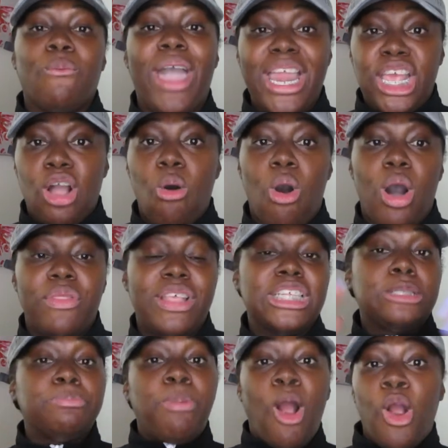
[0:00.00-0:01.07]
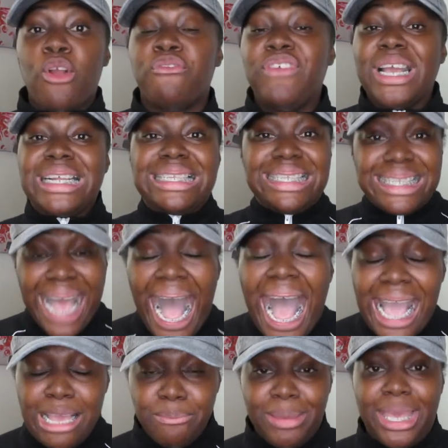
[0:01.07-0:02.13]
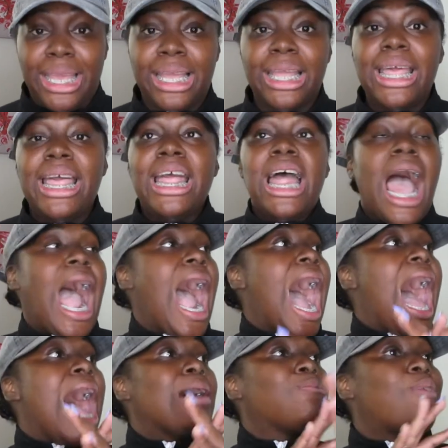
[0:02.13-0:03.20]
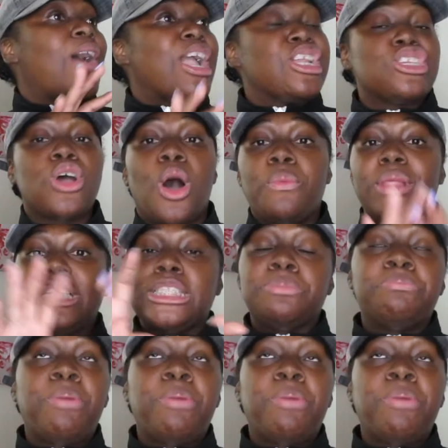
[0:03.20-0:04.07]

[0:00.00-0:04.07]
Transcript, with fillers: waiting on this perfect timing i'm waiting on this